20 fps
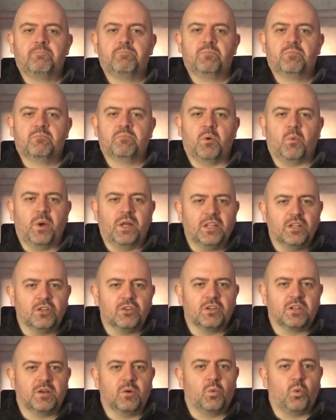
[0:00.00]
But when you
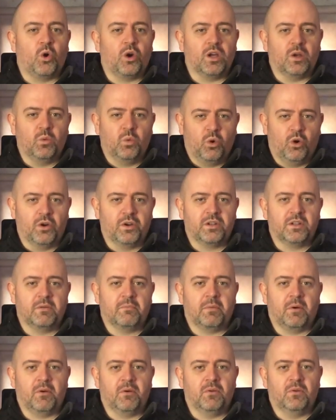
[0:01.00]
look at what he warned
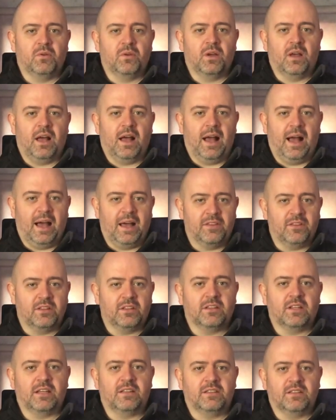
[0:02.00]
about at the
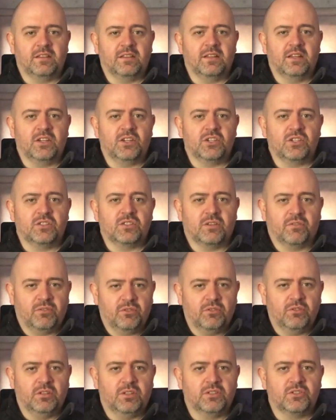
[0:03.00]
United Nations a few
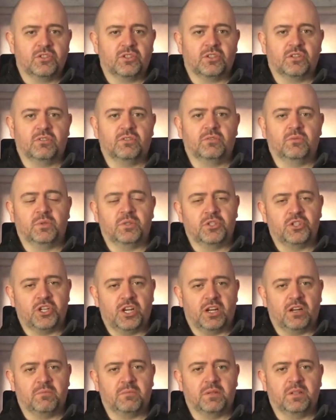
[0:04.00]
years ago, where
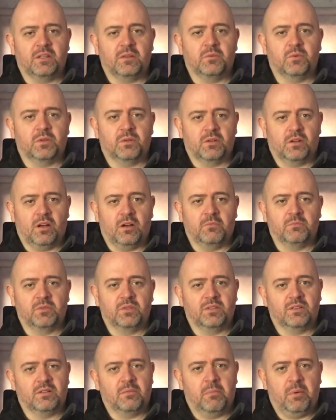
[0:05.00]
Germany would come to
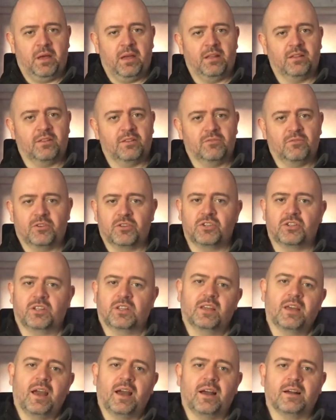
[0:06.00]
depend on Russian
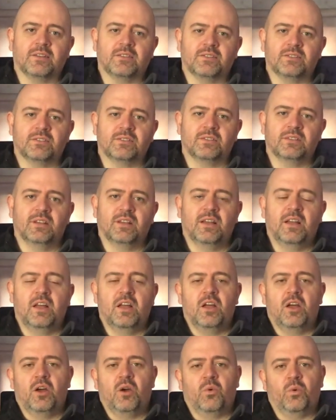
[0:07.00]
gas,
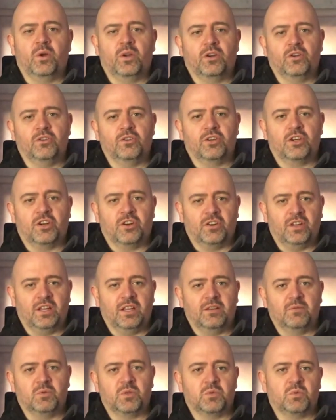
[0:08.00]
where
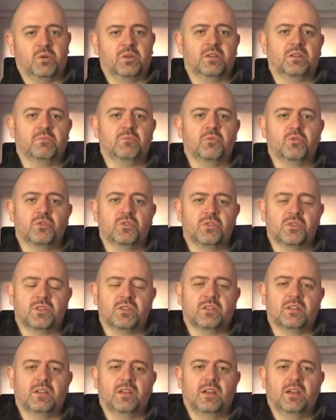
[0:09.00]
Ukraine was one of the most